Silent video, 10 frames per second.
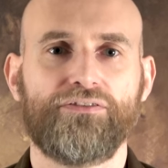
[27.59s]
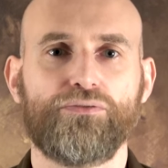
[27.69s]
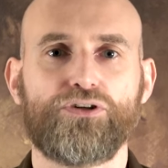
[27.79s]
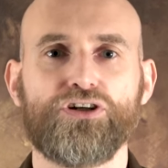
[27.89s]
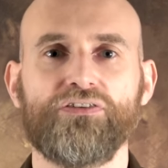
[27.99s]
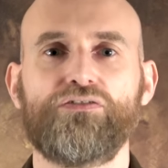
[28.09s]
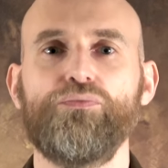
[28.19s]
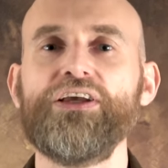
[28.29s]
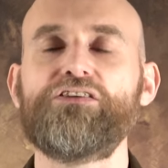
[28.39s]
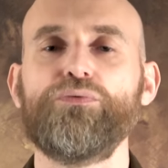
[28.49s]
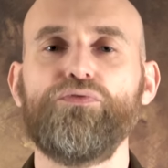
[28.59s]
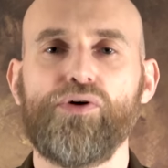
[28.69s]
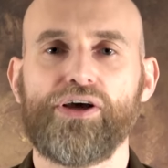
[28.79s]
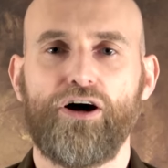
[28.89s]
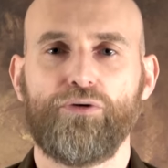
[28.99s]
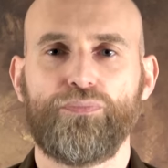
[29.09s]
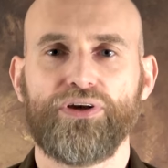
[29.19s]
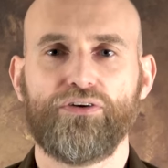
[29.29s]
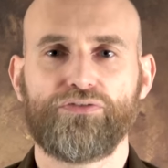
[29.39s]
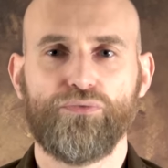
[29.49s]
so just weeks before the
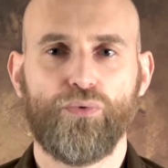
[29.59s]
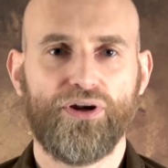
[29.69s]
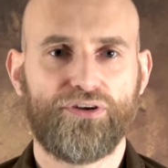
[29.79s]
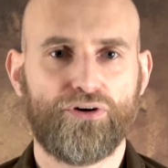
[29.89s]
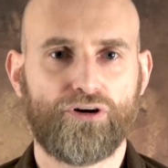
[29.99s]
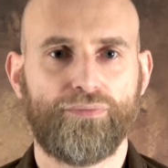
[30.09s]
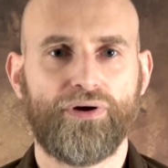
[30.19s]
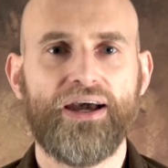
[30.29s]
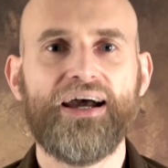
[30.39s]
outbreak of the war in Europe.